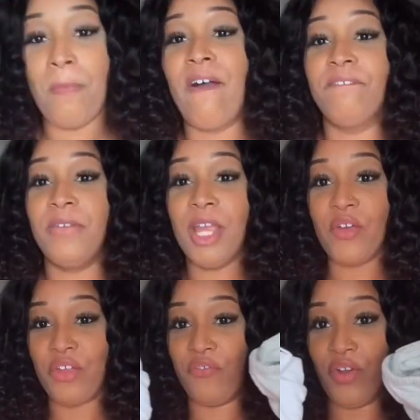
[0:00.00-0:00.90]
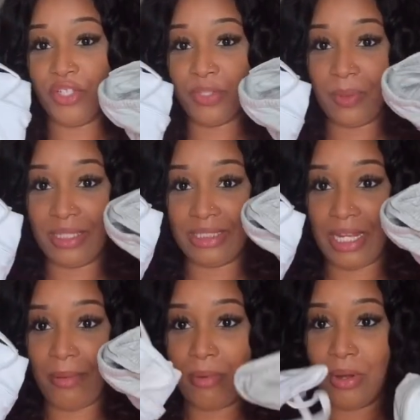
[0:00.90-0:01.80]
my very first ones that
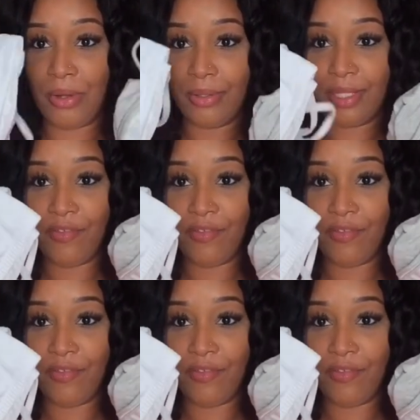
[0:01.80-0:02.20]
I bought.